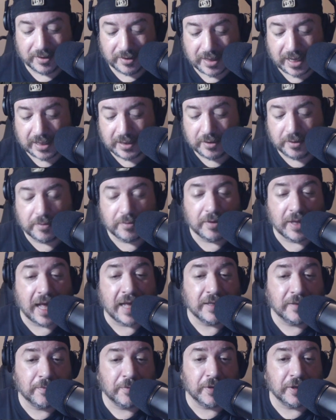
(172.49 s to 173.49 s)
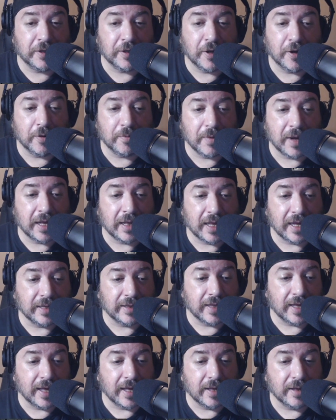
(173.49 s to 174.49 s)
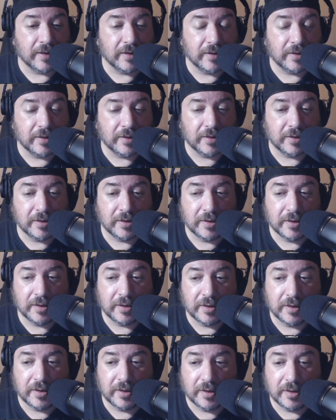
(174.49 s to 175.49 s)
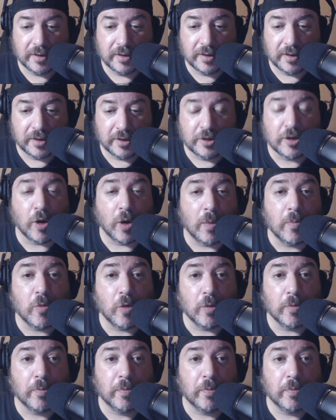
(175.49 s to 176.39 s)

that's pretty dope. I like that. So I'm